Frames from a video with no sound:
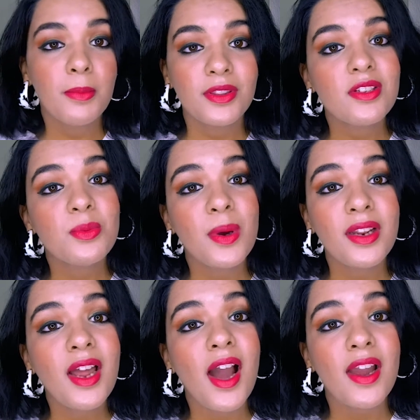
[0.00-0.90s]
but this
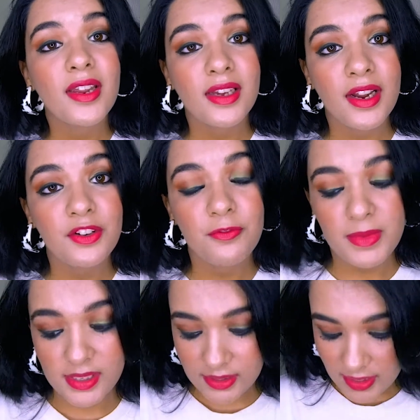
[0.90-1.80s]
one I kind of
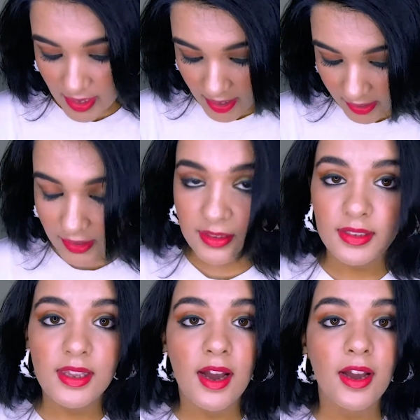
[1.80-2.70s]
miss.
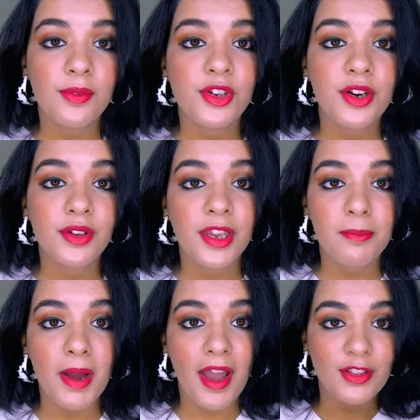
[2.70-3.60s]
And yeah, I've tried to
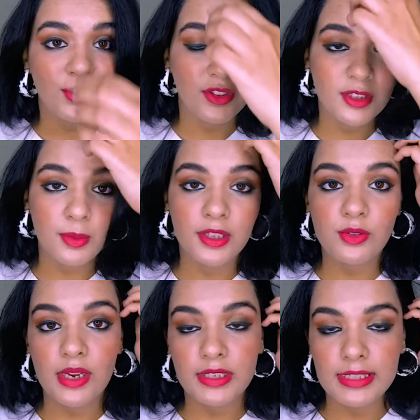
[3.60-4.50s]
get my hands on this one,
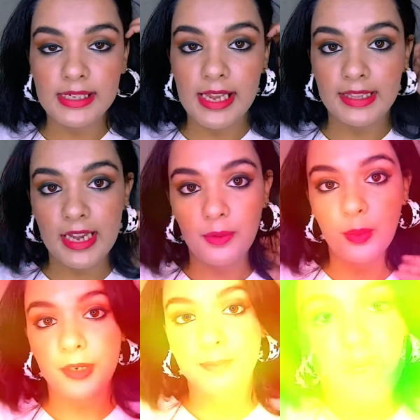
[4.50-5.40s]
so I really like that one.